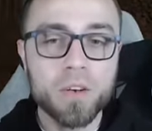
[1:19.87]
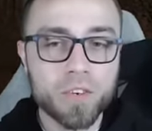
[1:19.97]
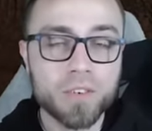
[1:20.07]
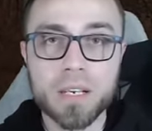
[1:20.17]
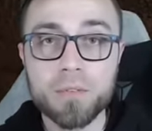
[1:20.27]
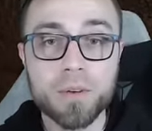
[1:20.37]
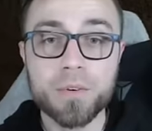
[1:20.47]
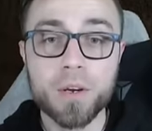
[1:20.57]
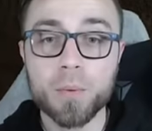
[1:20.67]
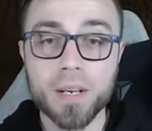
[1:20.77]
Just to give you a
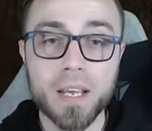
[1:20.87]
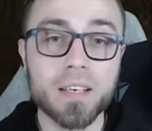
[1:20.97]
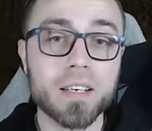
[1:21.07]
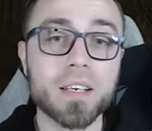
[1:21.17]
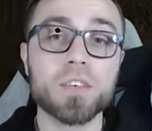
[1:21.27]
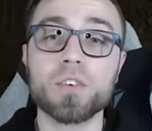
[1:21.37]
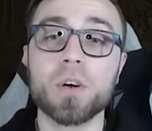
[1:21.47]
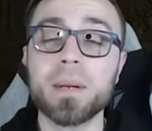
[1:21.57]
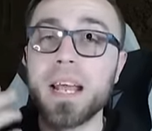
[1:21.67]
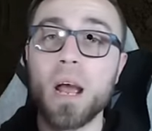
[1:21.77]
very quick idea,
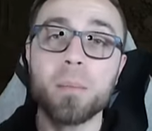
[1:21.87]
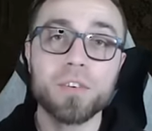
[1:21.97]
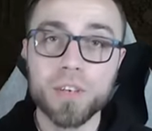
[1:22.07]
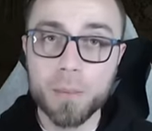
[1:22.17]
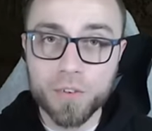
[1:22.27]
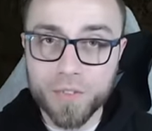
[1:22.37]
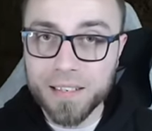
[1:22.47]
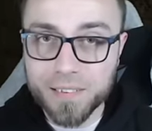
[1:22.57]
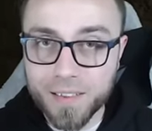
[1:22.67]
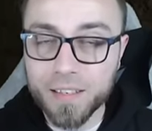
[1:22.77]
determining how much damage
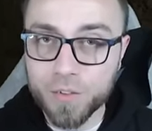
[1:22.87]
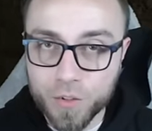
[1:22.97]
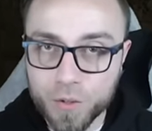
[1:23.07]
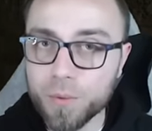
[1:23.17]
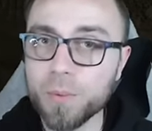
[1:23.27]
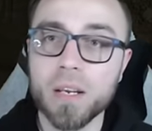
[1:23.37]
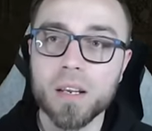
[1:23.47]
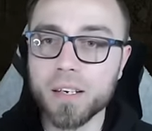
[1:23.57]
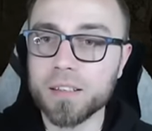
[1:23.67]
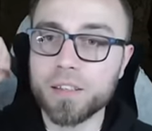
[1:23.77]
these things do,
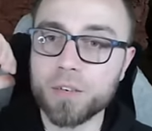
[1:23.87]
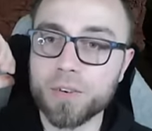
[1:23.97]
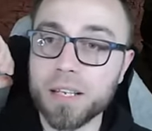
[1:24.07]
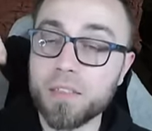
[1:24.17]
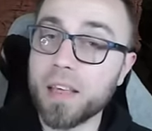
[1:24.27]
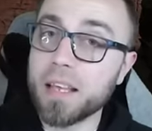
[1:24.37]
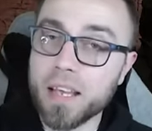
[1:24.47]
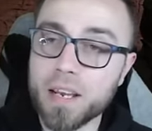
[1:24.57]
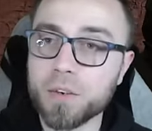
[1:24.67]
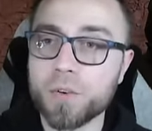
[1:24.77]
considering they
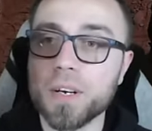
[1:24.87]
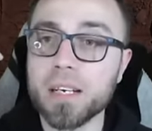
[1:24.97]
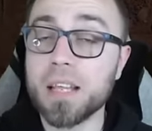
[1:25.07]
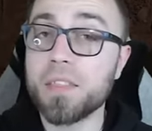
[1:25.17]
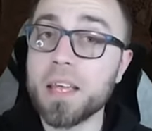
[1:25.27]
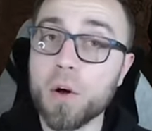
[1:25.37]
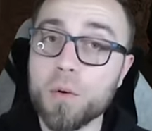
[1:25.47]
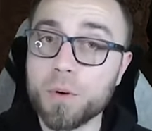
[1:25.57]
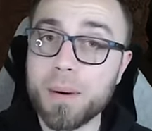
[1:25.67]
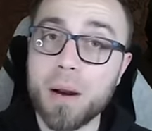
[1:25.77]
can crit and they
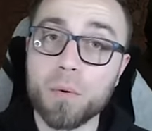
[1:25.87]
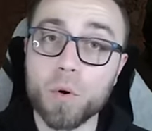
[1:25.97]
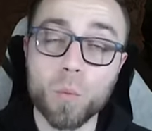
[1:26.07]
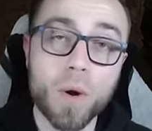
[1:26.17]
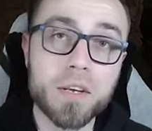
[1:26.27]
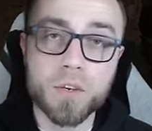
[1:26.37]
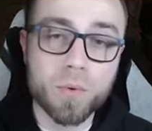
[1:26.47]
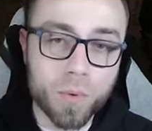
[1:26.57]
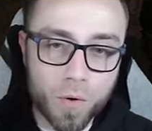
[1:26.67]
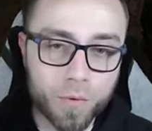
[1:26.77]
overpower when
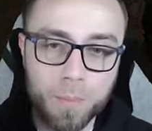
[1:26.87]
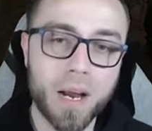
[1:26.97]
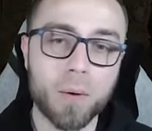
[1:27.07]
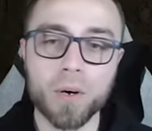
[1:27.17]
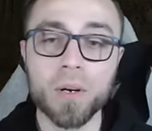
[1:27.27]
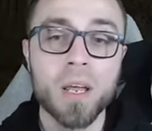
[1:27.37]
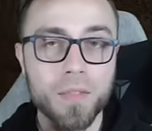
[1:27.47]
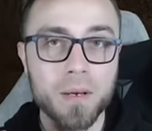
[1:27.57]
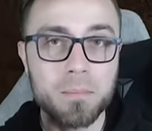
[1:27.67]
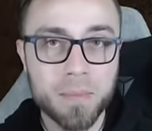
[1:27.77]
you overpower,
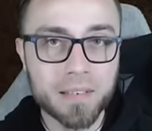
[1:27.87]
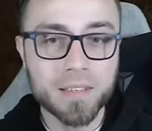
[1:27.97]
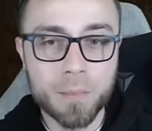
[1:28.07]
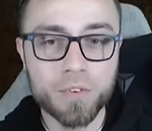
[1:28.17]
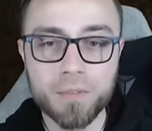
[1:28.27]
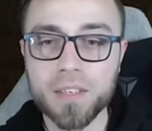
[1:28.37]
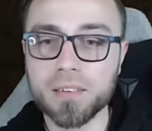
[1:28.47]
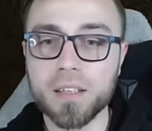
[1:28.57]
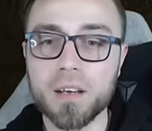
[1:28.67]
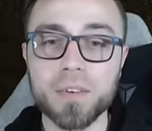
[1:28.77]
the base damage of
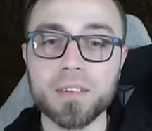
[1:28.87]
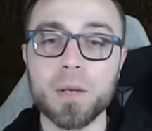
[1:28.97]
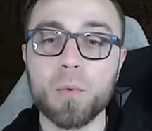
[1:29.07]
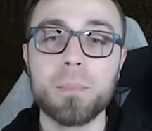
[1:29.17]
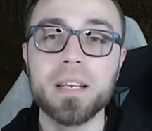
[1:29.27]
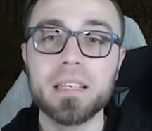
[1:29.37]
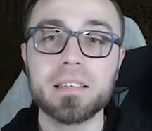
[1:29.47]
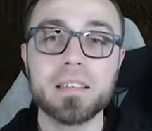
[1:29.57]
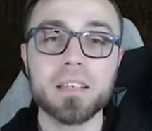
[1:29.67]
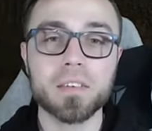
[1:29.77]
this glove is a whopping
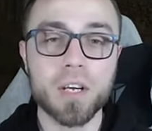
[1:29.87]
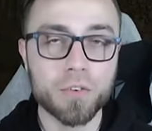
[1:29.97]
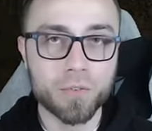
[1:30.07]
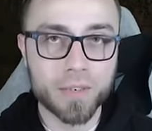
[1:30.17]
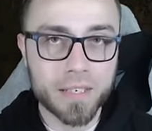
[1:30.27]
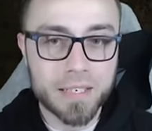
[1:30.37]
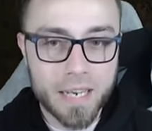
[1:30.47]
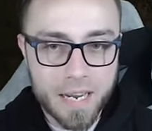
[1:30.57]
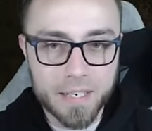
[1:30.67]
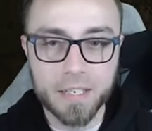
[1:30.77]
six hundred
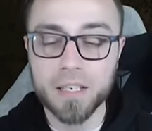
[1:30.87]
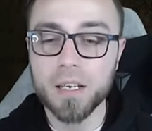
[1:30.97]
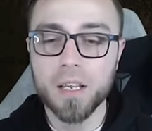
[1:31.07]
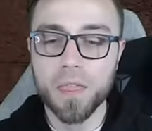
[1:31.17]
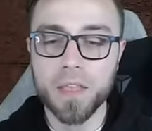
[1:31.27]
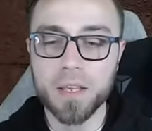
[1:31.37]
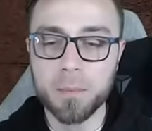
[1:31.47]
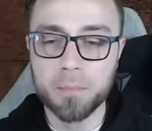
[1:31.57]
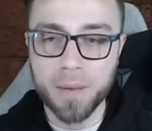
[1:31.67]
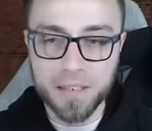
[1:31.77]
eighty. The
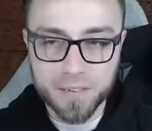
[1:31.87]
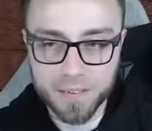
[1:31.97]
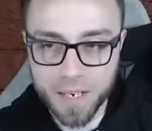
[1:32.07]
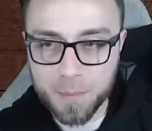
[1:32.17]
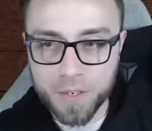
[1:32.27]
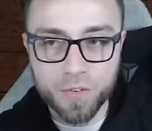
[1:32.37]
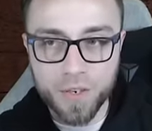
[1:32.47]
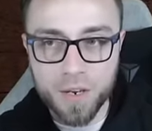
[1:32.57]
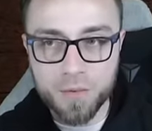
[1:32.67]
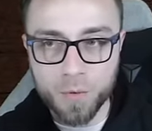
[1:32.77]
base damage
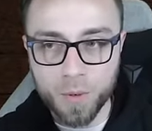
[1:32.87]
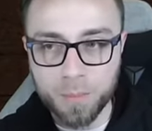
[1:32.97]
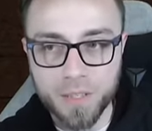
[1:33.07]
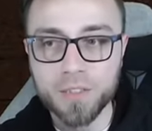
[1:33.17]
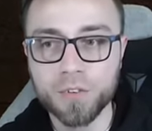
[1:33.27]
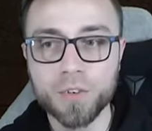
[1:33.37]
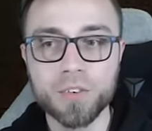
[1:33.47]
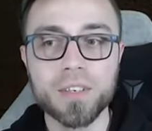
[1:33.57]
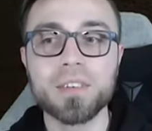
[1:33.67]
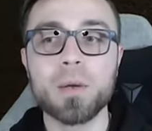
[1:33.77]
of your Blood
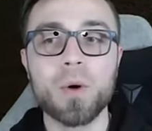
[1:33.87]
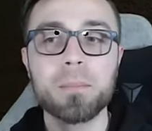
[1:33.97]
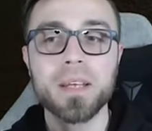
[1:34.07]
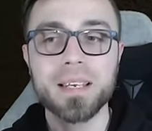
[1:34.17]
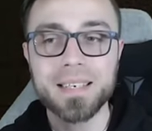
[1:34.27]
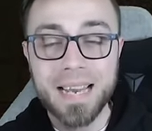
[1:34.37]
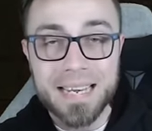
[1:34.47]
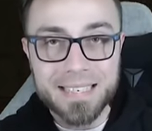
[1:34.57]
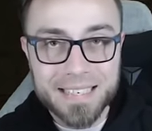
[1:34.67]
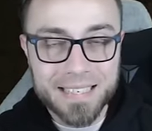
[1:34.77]
Surge is a whopping
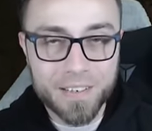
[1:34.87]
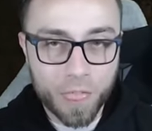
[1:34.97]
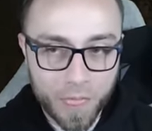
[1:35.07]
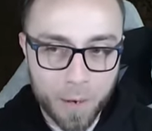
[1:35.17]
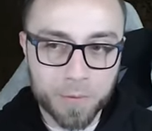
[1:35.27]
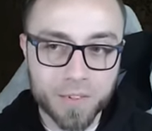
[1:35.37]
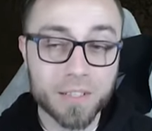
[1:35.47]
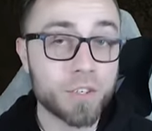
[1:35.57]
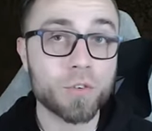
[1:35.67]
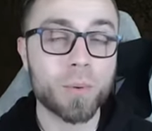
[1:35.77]
nineteen
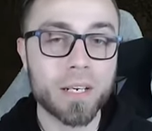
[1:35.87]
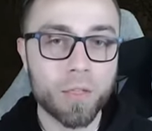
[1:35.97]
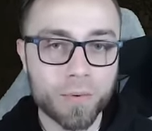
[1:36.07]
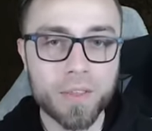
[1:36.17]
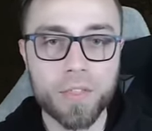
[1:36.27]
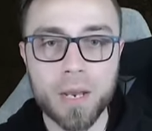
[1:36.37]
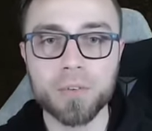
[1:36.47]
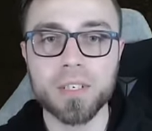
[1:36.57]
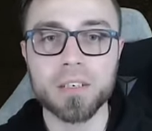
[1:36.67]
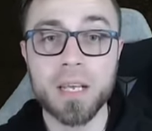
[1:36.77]
thousand to twenty-three
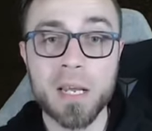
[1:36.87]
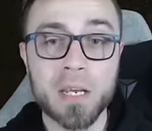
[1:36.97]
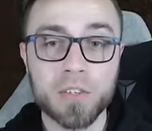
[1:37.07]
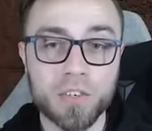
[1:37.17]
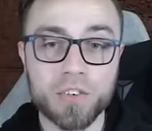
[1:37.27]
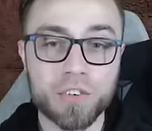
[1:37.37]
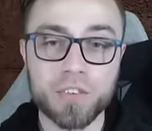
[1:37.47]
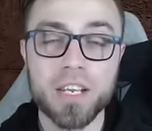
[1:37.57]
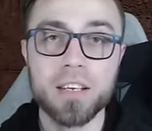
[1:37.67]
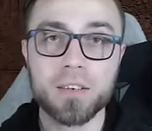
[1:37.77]
thousand. So you
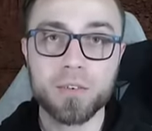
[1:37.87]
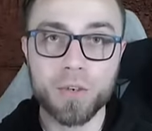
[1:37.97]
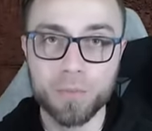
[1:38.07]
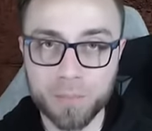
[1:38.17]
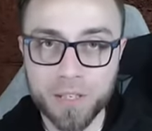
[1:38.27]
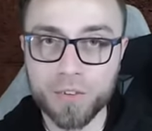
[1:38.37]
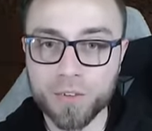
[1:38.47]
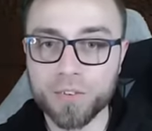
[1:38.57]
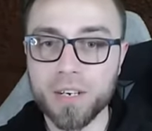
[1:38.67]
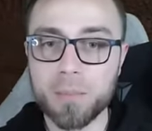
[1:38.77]
just take your Blood
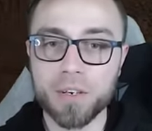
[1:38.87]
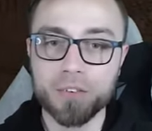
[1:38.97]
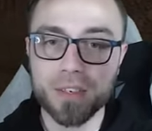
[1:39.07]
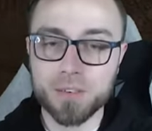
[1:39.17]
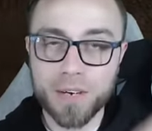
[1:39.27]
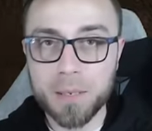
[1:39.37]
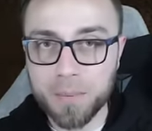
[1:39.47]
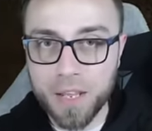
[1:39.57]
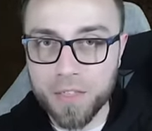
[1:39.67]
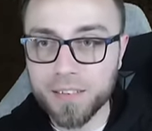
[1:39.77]
Surge damage and divide it
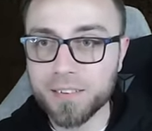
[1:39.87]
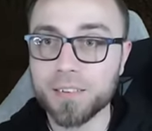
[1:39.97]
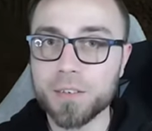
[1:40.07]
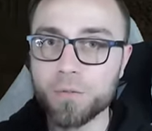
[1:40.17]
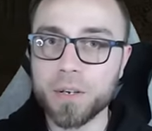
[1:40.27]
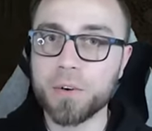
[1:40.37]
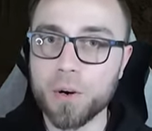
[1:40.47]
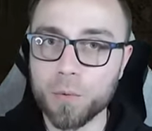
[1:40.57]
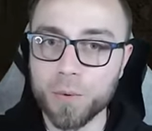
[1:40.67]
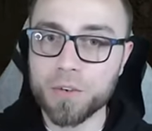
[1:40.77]
by this to figure
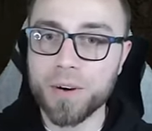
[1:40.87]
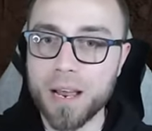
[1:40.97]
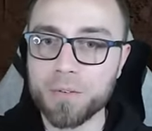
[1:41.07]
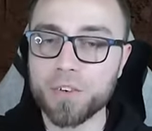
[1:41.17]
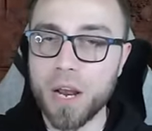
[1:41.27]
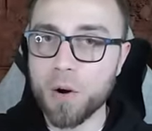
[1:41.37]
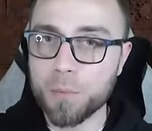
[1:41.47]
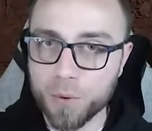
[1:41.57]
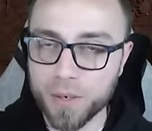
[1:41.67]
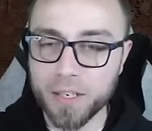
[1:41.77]
out what your average
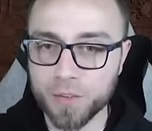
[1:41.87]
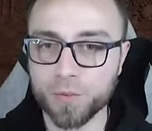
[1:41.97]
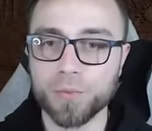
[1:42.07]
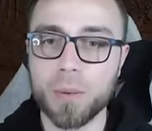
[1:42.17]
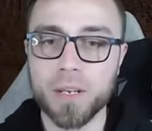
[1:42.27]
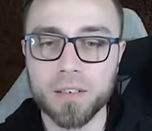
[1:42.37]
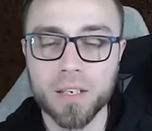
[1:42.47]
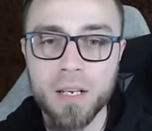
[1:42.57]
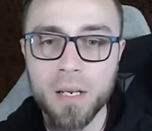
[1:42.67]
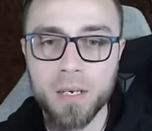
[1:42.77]
output is from it.
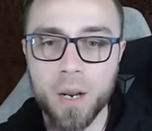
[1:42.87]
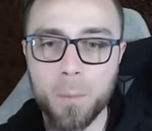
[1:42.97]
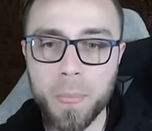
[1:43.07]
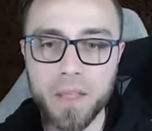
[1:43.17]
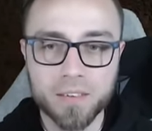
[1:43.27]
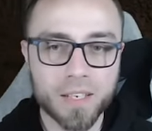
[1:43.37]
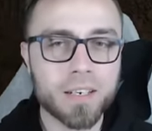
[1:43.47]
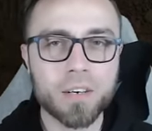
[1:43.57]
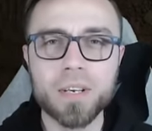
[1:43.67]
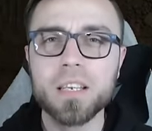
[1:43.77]
Now, the
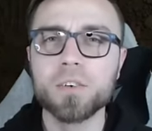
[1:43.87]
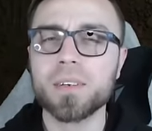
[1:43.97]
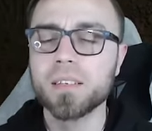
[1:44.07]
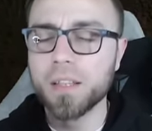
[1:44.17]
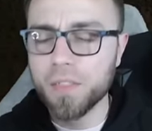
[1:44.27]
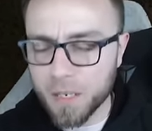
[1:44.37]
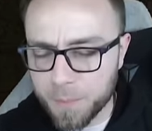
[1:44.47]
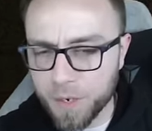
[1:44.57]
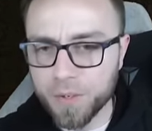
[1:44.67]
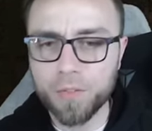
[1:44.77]
secondary interesting thing
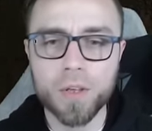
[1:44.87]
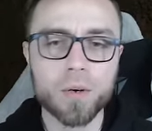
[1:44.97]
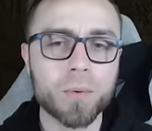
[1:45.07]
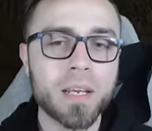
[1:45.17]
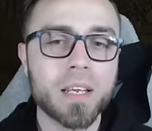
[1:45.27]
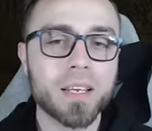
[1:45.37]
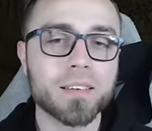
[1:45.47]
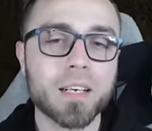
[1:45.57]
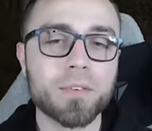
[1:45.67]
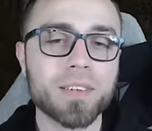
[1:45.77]
about it, though,
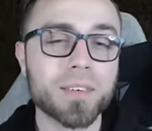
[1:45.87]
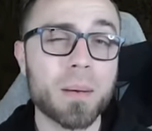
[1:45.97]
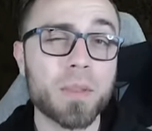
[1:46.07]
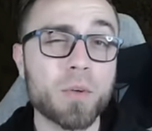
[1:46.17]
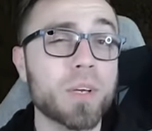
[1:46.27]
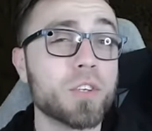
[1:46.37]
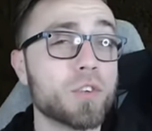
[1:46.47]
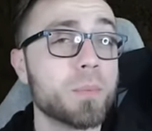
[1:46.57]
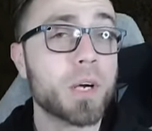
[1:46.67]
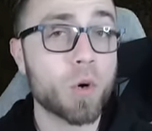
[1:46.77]
is that every single time that you
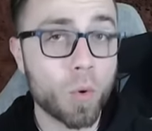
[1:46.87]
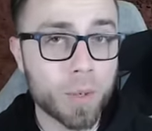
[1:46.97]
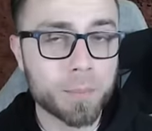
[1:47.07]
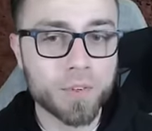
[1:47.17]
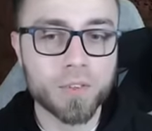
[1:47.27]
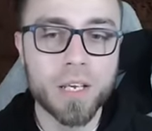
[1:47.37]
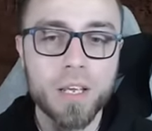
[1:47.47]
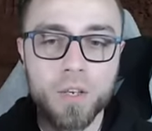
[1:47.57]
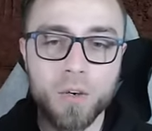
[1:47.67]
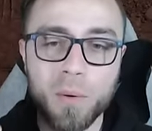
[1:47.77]
consume a corpse,
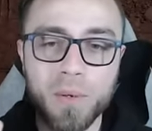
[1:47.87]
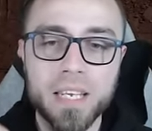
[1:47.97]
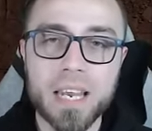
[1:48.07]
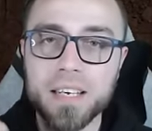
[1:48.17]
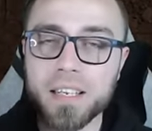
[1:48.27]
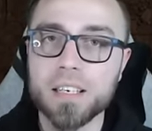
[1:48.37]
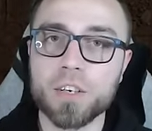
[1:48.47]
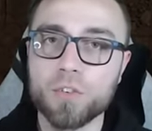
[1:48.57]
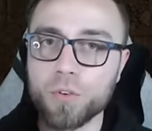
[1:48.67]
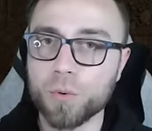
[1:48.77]
you're going to gain an
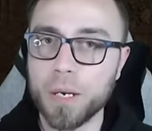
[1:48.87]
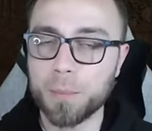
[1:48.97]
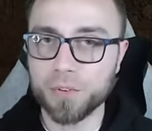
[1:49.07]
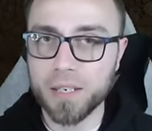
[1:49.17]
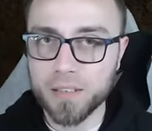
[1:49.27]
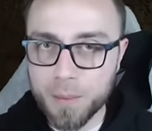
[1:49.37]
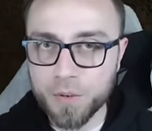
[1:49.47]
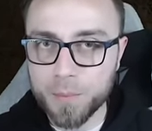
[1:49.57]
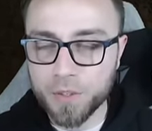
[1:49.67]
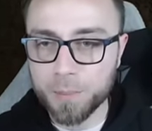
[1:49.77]
additional twenty percent
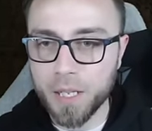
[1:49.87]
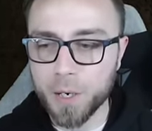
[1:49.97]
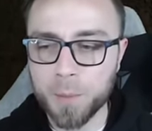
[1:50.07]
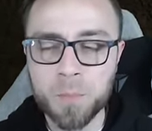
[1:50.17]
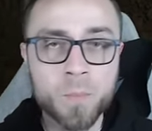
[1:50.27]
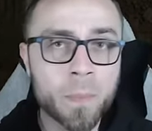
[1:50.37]
damage multiplier.